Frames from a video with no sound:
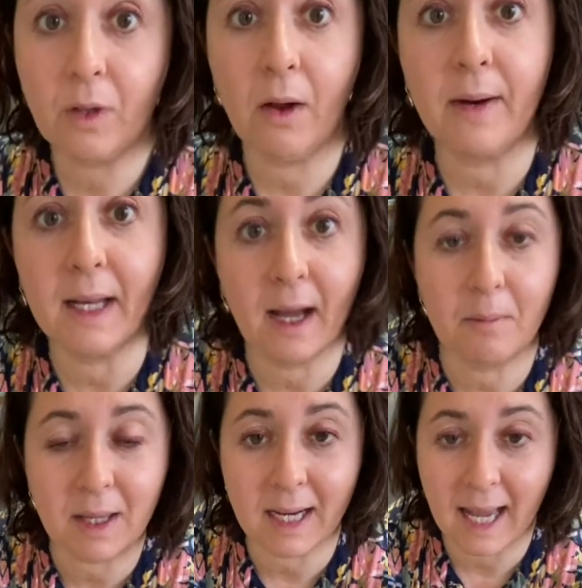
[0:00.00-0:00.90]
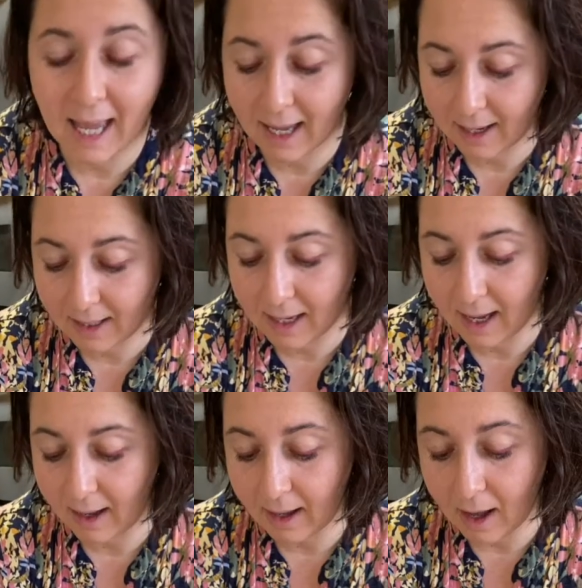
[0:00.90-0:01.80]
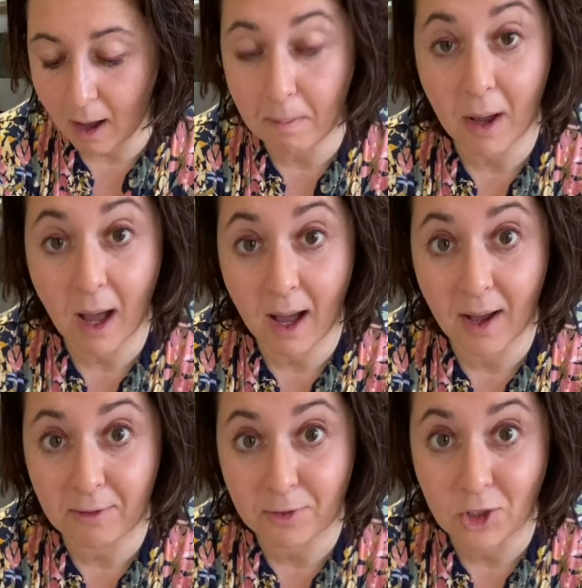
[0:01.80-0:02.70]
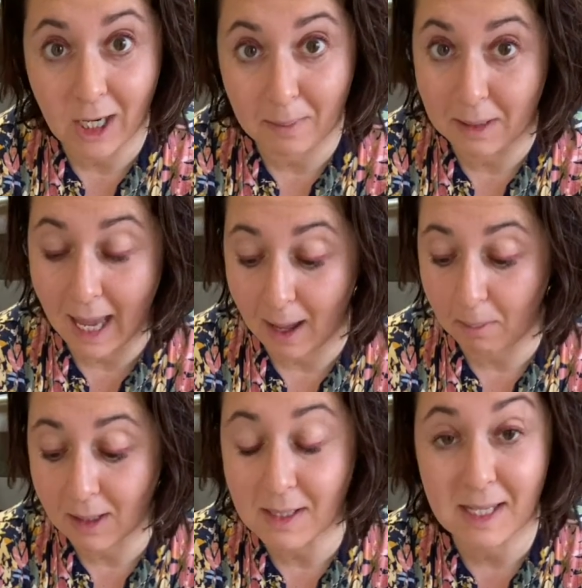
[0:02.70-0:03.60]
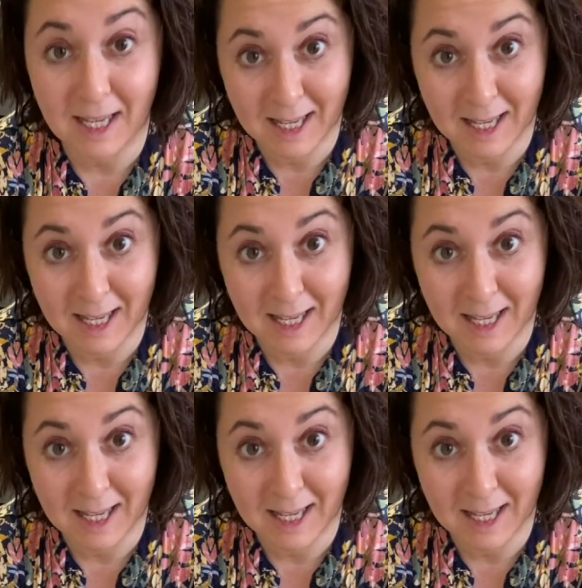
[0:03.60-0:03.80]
All right, I'm gonna add a cup of chopped apples